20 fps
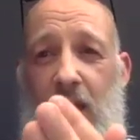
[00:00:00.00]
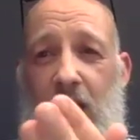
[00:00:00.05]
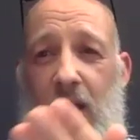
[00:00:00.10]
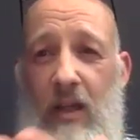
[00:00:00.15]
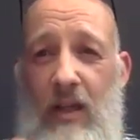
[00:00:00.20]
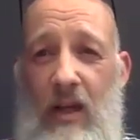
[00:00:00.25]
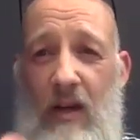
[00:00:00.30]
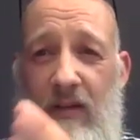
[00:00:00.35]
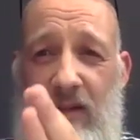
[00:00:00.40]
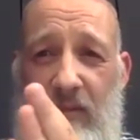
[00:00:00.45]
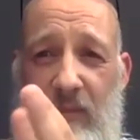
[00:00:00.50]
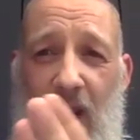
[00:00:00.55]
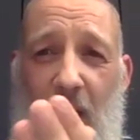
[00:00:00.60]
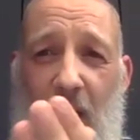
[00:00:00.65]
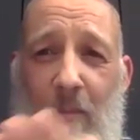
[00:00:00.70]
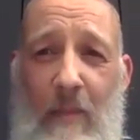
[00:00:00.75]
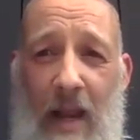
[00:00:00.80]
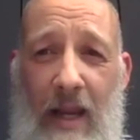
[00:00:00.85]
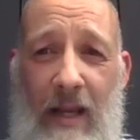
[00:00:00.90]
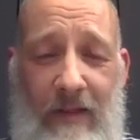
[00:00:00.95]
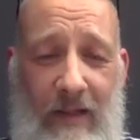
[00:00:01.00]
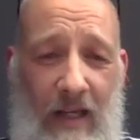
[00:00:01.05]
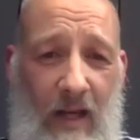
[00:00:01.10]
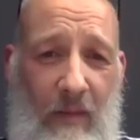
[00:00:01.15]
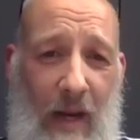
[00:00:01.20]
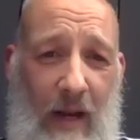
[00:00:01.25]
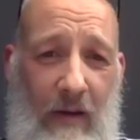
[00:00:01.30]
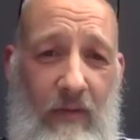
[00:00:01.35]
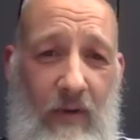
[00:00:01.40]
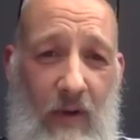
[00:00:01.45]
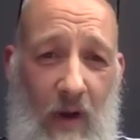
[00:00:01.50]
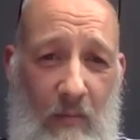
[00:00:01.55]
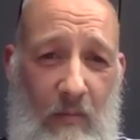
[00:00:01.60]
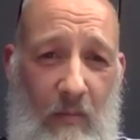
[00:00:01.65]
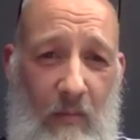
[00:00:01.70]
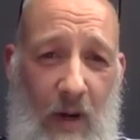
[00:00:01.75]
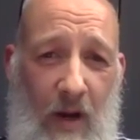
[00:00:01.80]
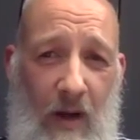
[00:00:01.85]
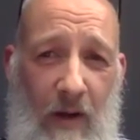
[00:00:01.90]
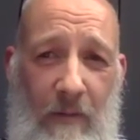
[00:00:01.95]
you know something amazing about
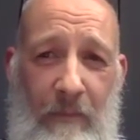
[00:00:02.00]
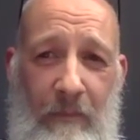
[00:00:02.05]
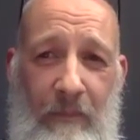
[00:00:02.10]
number